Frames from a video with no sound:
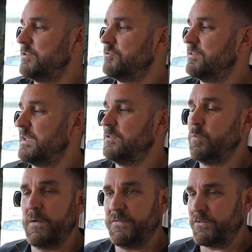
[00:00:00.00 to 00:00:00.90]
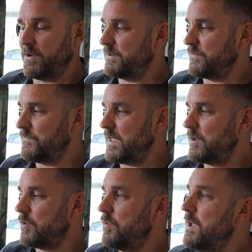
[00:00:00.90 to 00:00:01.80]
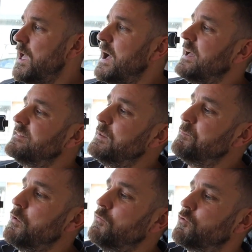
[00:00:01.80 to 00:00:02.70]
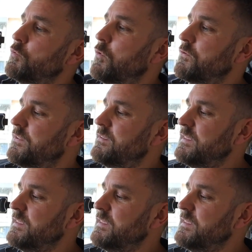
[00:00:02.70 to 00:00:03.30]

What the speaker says: Richard is one side of the vehicle. As he moves towards the